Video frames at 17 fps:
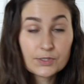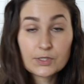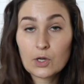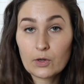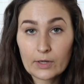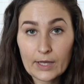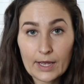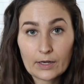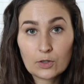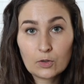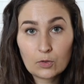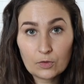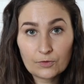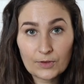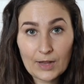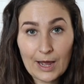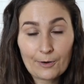So again,
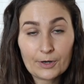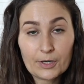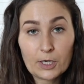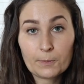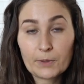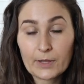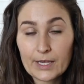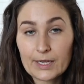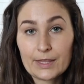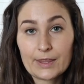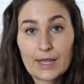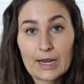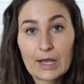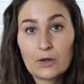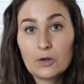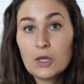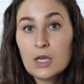cool flower, you're planting
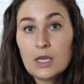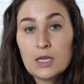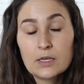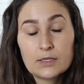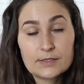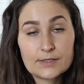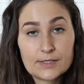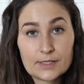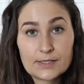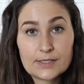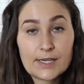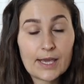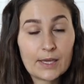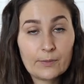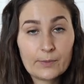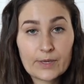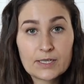that out six
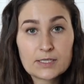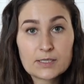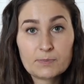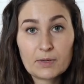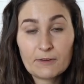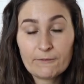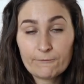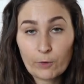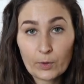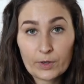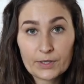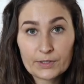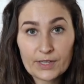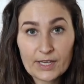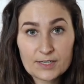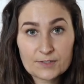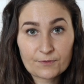to eight weeks before
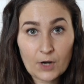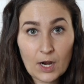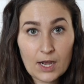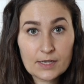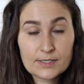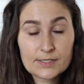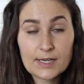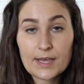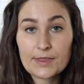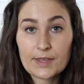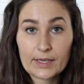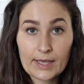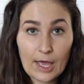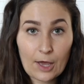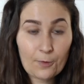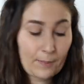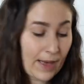your last frost and then
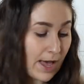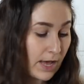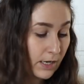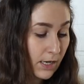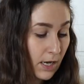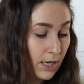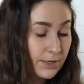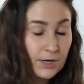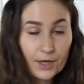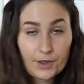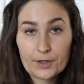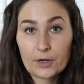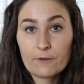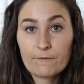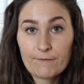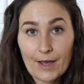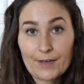count back
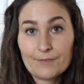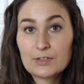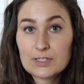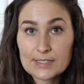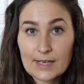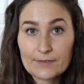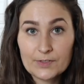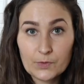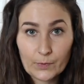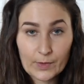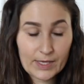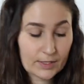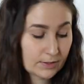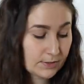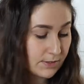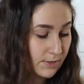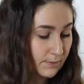another five to seven
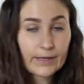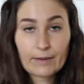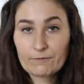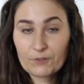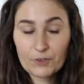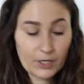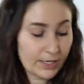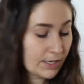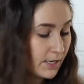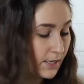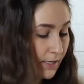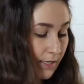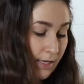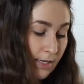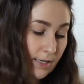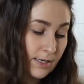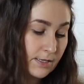weeks. Gomphrena
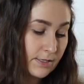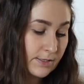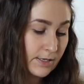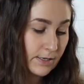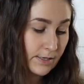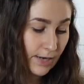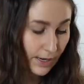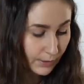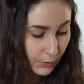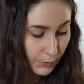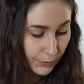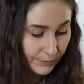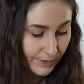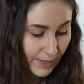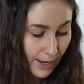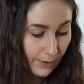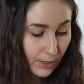is not a cool
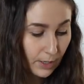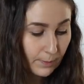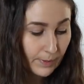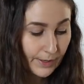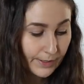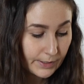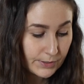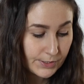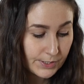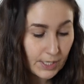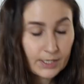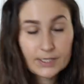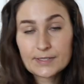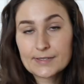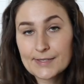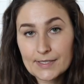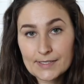flower, but you start
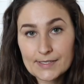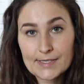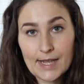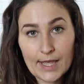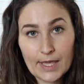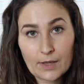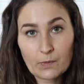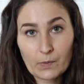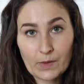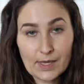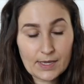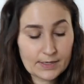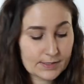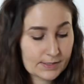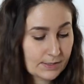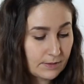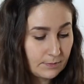at six to eight
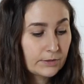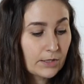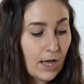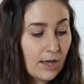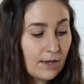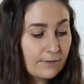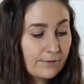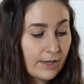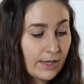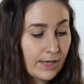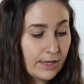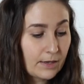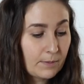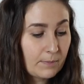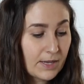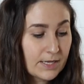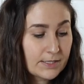weeks. Love
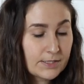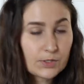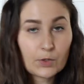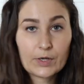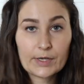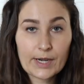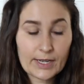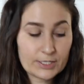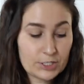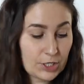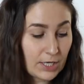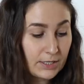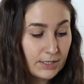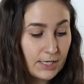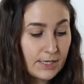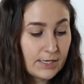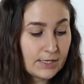in a Mist or
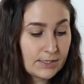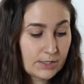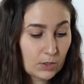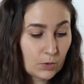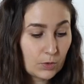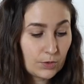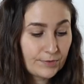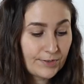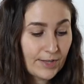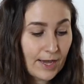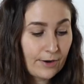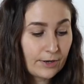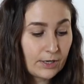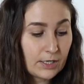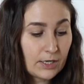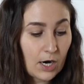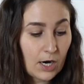Nigella is a cool
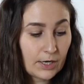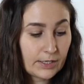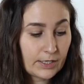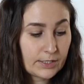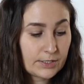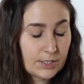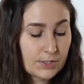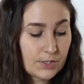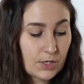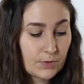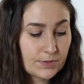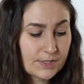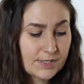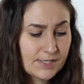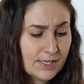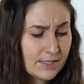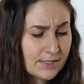flower, hardy to zone
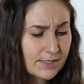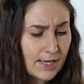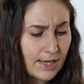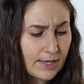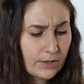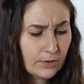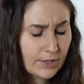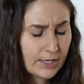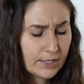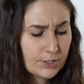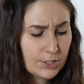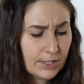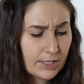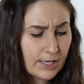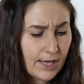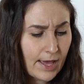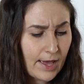six. I don't
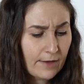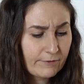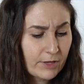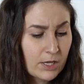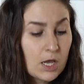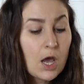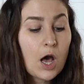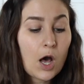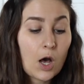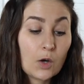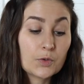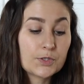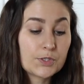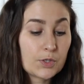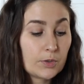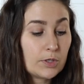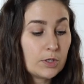actually have, oh,
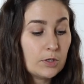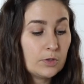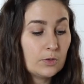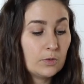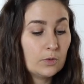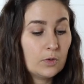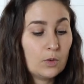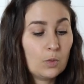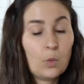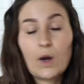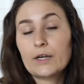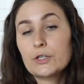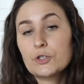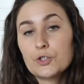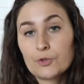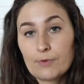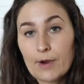so you want
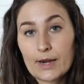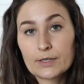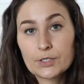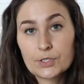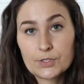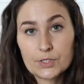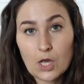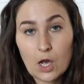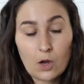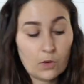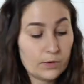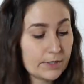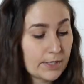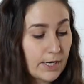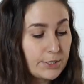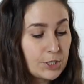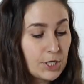to direct sow
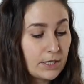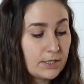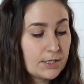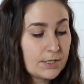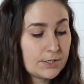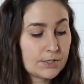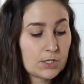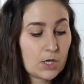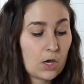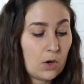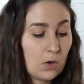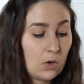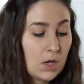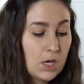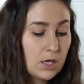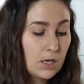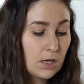Nigella,
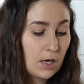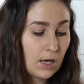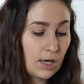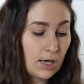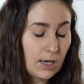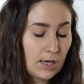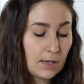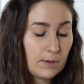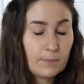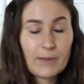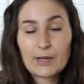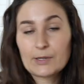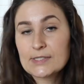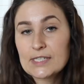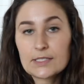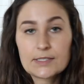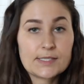so uh,
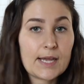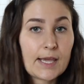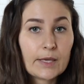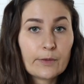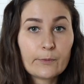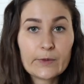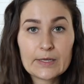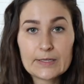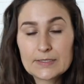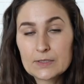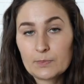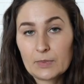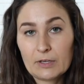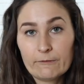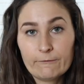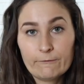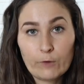about six to eight weeks
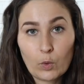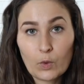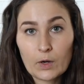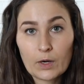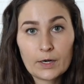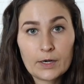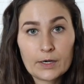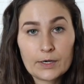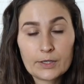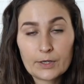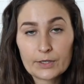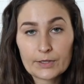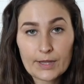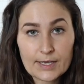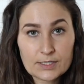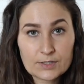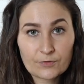before your
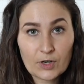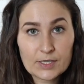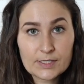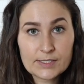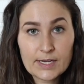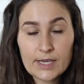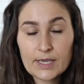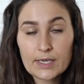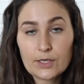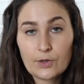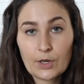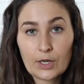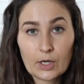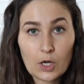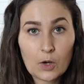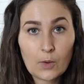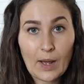last frost date, you
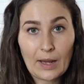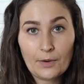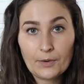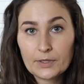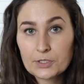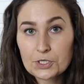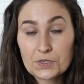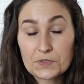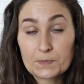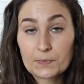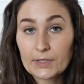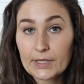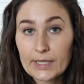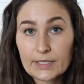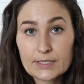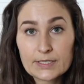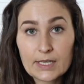can go out and just
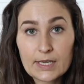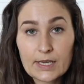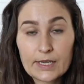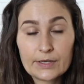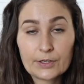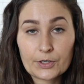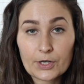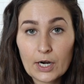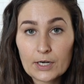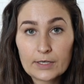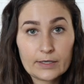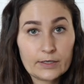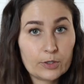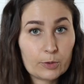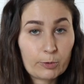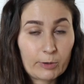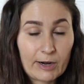plant it in your
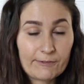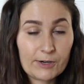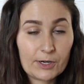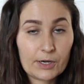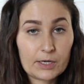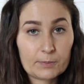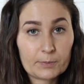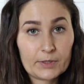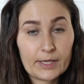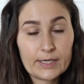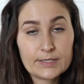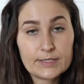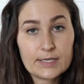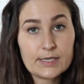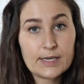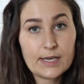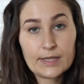garden or wherever you're going to
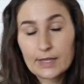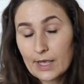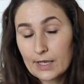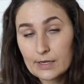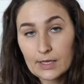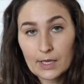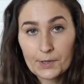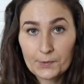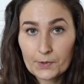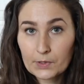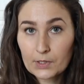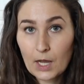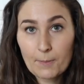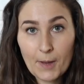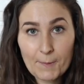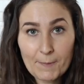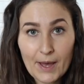plant it, and then it will
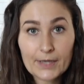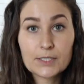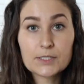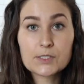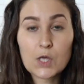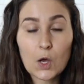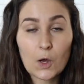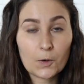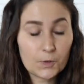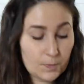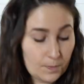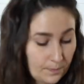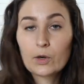come up on its own.